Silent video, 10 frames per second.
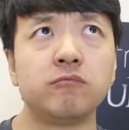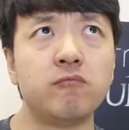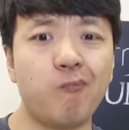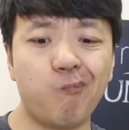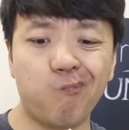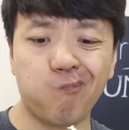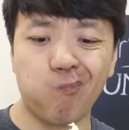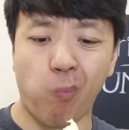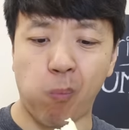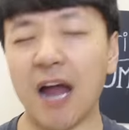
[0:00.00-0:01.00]

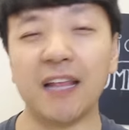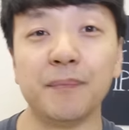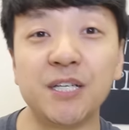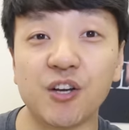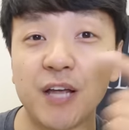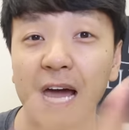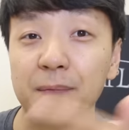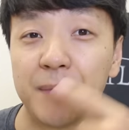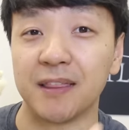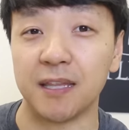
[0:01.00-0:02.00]
All right, let me show you how
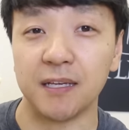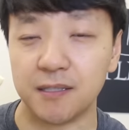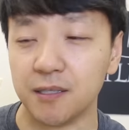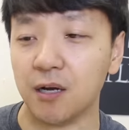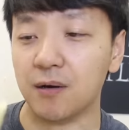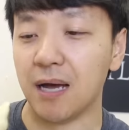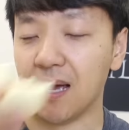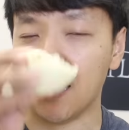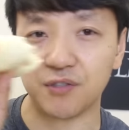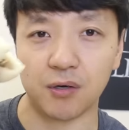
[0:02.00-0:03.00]
to make this, you know,
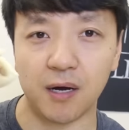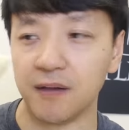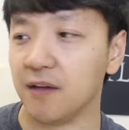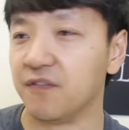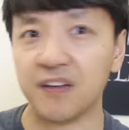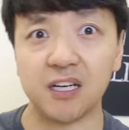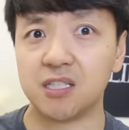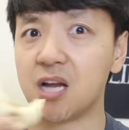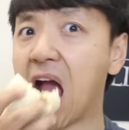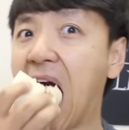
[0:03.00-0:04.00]
after I finish.